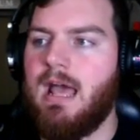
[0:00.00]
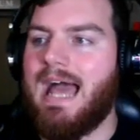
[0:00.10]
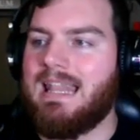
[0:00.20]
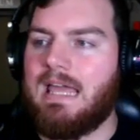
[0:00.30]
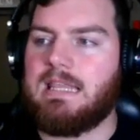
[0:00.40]

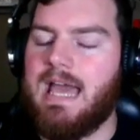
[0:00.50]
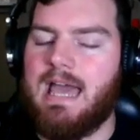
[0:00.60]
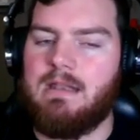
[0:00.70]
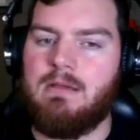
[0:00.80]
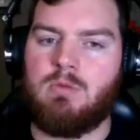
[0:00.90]
I like
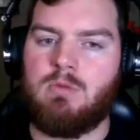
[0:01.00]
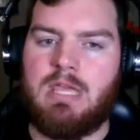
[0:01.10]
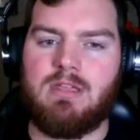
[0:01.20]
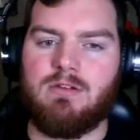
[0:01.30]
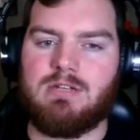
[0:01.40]
that,
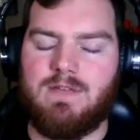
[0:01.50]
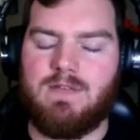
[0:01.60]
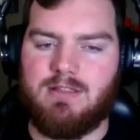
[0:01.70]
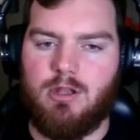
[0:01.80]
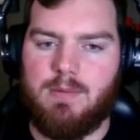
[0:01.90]
giving your
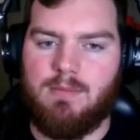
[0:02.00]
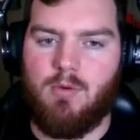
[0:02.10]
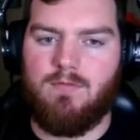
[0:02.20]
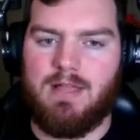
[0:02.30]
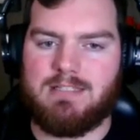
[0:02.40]
defense a little bit
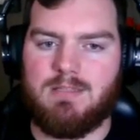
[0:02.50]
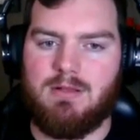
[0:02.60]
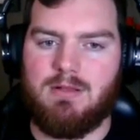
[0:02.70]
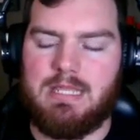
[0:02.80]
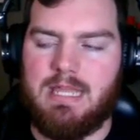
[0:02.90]
more
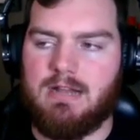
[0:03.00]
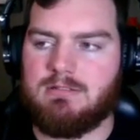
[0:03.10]
flexibility there.